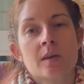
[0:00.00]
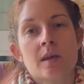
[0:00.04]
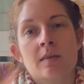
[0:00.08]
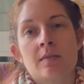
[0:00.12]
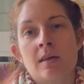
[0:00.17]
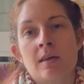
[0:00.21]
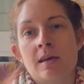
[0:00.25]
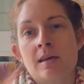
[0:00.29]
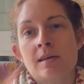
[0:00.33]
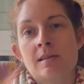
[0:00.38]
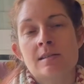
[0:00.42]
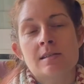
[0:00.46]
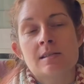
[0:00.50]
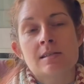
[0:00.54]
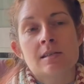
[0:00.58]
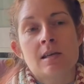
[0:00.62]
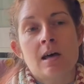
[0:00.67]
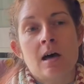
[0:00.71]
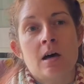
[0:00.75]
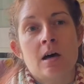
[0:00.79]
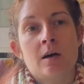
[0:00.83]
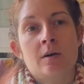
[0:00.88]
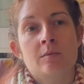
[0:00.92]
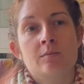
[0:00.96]
There's,
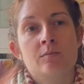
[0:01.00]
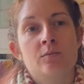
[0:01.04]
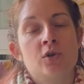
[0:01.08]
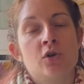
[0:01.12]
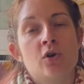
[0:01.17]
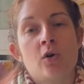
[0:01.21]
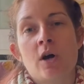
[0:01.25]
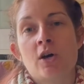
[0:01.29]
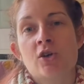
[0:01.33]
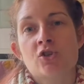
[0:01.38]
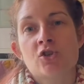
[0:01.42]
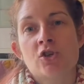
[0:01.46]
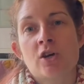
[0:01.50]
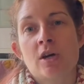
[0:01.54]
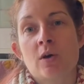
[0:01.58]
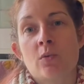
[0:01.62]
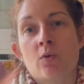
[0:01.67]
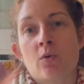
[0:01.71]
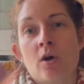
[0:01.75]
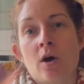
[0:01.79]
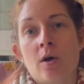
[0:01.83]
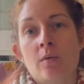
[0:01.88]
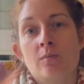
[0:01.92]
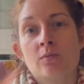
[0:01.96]
I share
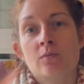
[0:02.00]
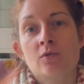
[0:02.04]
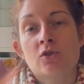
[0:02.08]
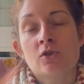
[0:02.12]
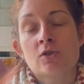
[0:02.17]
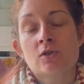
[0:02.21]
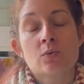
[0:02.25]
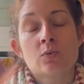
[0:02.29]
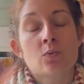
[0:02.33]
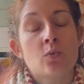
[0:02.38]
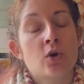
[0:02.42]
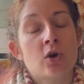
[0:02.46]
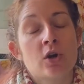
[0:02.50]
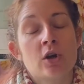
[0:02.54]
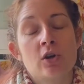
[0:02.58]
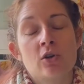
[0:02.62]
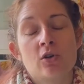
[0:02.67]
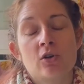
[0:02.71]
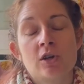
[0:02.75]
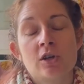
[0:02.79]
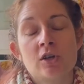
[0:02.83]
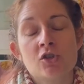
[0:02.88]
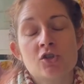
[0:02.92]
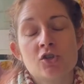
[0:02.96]
what I'm just working
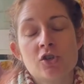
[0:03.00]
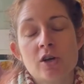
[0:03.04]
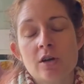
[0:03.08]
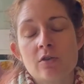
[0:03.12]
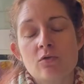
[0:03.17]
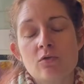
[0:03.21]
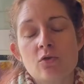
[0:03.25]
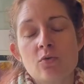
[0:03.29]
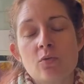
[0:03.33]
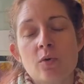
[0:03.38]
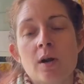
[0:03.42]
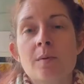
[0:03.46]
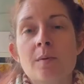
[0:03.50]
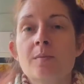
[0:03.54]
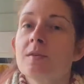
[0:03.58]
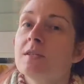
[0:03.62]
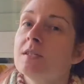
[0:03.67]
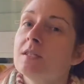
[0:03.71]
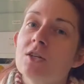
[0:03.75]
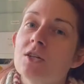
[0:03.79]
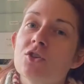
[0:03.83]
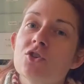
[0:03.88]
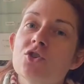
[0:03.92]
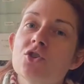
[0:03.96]
on in general, what I'm
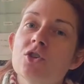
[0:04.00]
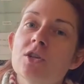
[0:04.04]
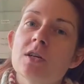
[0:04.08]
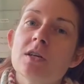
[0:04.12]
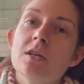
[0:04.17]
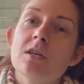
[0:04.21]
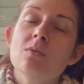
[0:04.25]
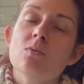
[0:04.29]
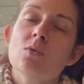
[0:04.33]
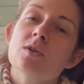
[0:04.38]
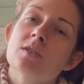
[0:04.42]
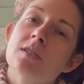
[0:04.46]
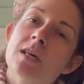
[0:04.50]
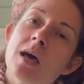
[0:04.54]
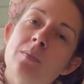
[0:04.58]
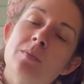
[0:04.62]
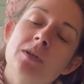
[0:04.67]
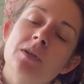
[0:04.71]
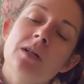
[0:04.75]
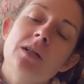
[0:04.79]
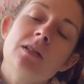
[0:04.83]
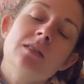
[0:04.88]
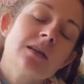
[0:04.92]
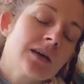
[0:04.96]
stitching, what's
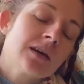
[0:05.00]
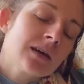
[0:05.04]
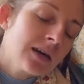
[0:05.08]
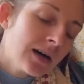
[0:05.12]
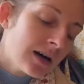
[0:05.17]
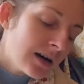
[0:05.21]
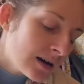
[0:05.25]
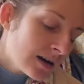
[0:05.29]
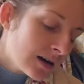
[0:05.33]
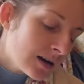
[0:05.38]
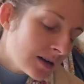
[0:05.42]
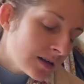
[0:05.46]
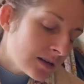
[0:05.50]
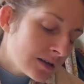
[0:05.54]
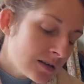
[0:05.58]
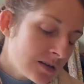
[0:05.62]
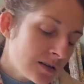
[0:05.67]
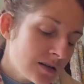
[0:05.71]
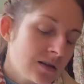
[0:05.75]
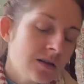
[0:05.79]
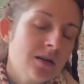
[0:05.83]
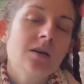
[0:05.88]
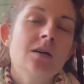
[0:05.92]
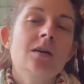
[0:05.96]
happening in the garden,